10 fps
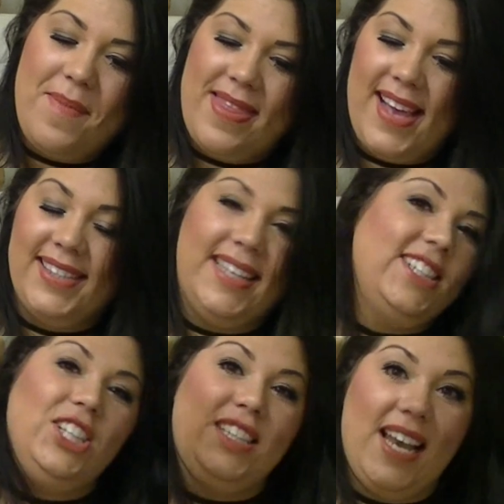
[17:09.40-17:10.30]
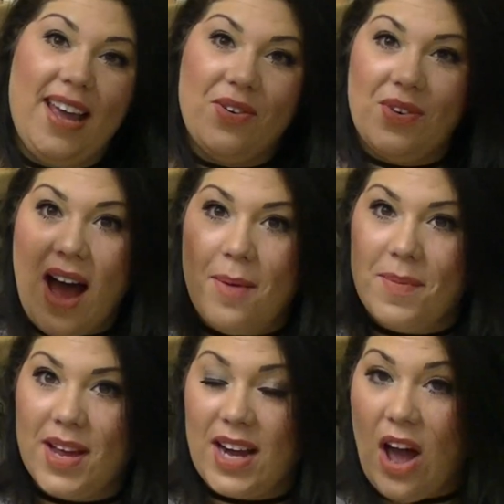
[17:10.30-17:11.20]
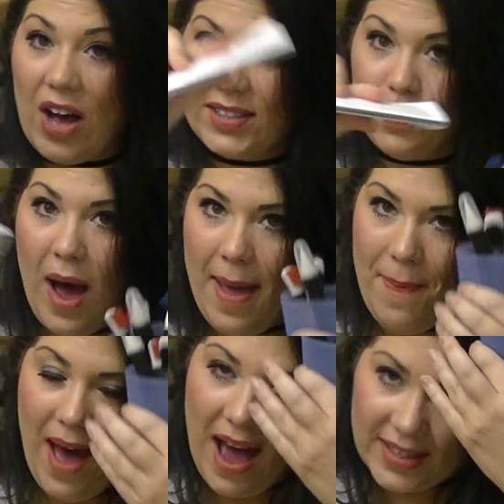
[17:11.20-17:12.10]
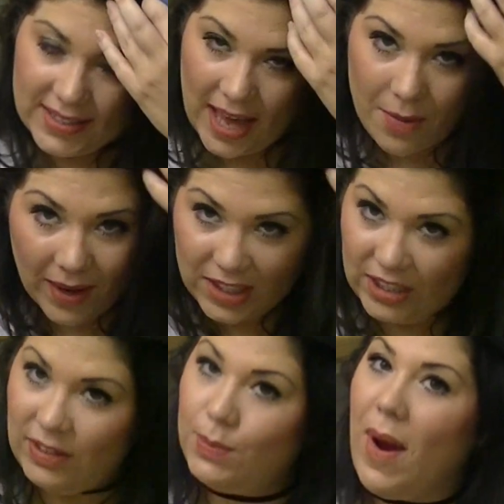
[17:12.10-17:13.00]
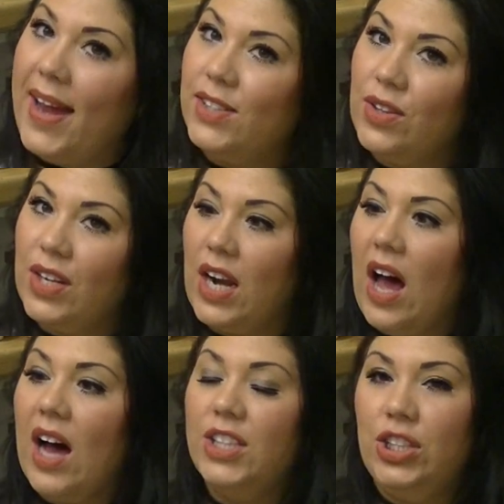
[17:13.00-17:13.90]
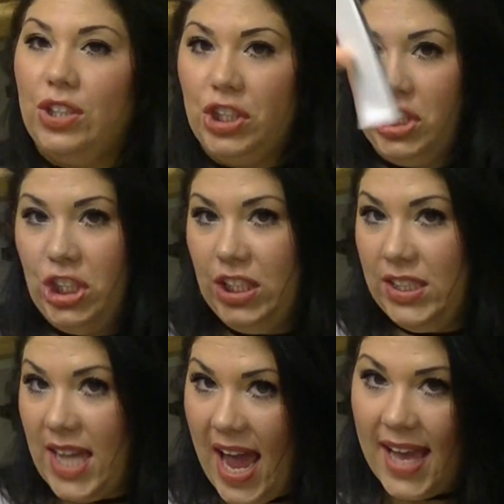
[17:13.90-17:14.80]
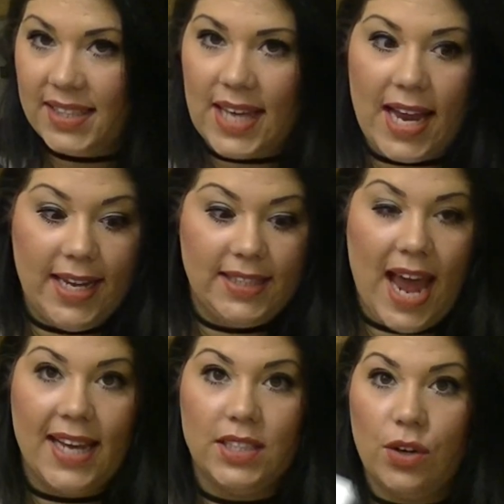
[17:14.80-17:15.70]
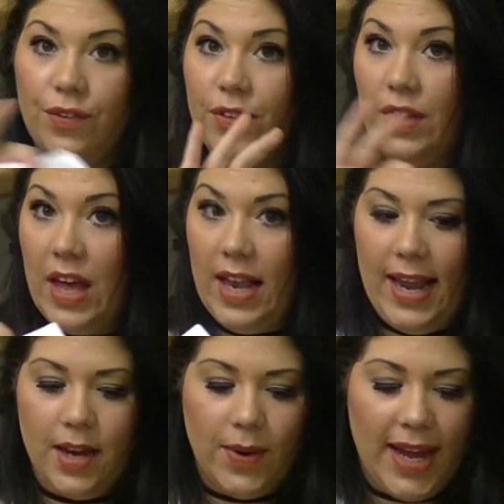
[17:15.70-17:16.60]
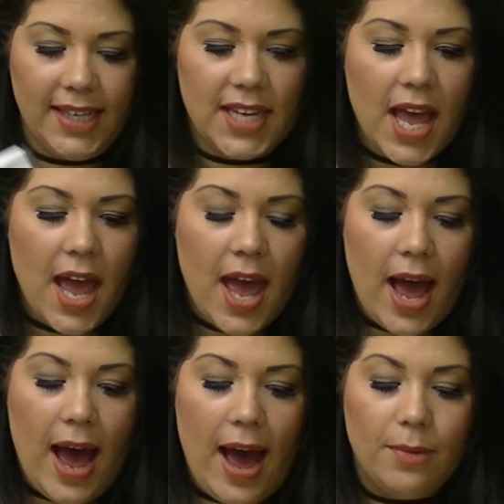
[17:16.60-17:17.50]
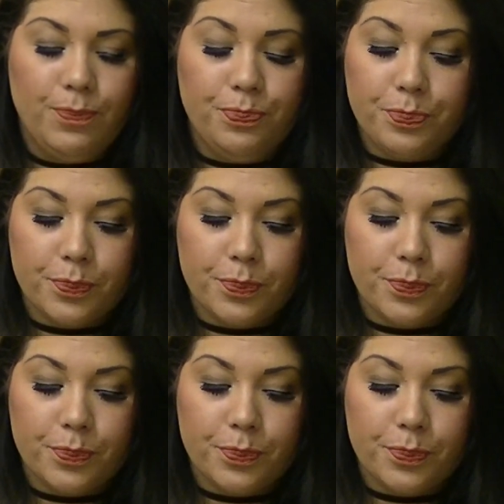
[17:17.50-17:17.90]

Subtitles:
This is just a little glass wiper, so once you sprayed on the glass you can just use this and it takes off the liquid. And